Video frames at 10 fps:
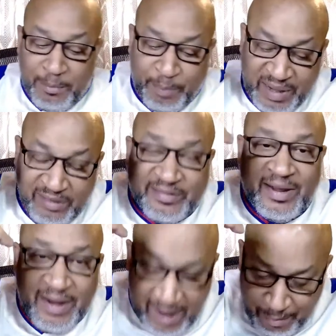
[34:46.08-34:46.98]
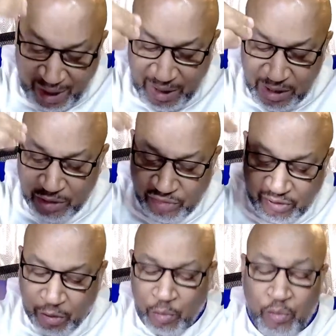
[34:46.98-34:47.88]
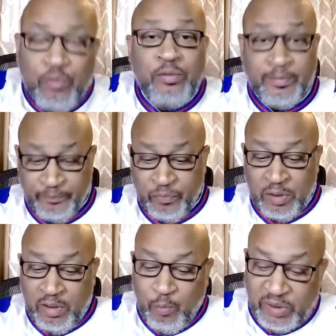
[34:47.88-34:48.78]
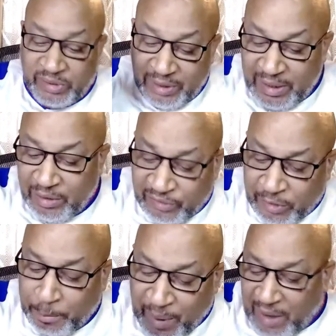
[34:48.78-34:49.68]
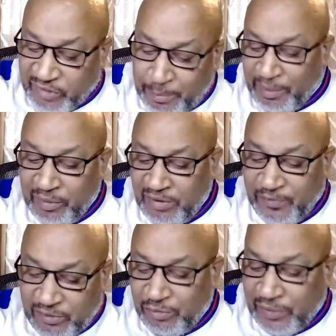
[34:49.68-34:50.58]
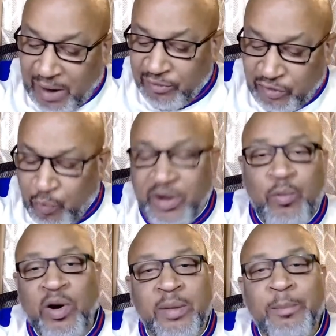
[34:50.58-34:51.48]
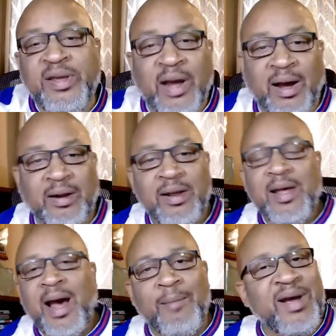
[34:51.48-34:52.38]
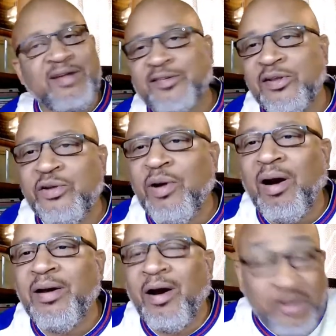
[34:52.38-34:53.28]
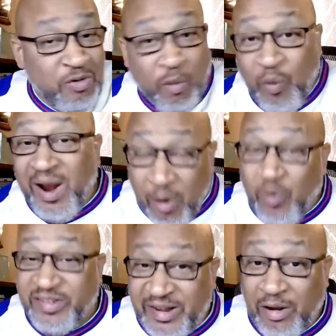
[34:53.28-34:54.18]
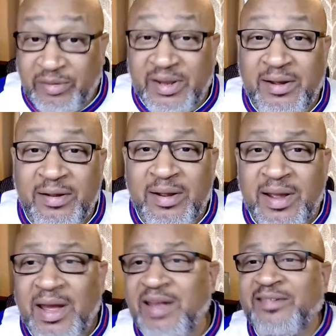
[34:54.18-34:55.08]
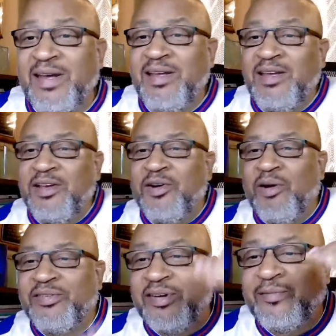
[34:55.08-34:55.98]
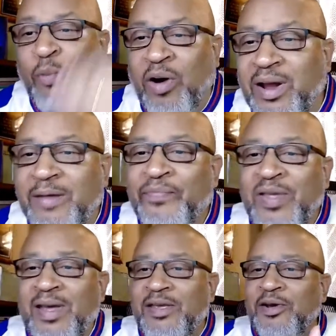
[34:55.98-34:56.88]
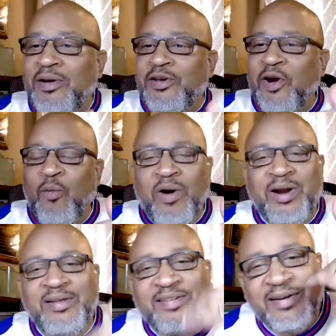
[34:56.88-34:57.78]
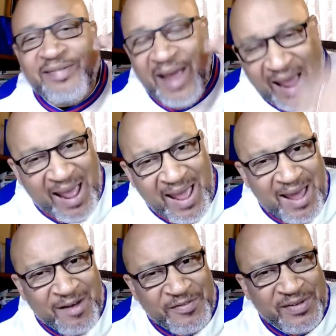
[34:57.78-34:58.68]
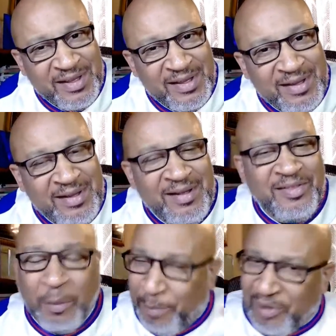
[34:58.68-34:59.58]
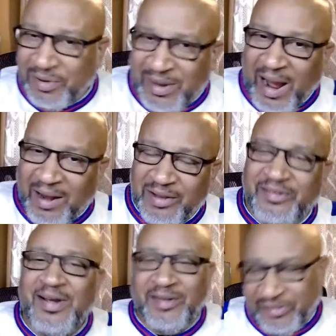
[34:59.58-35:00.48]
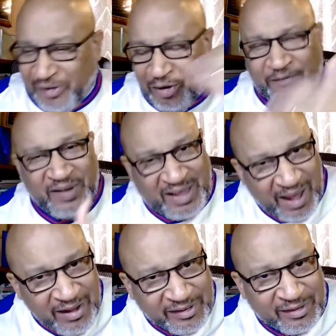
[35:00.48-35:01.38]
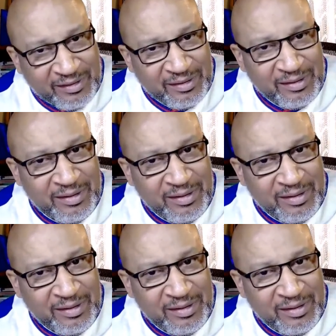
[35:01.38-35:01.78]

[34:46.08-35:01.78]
B said, am I in tune with the leadership possibilities for 2021 and beyond? I'm asking you, are you aware of what's out there? You don't want to just have the book knowledge, the certification,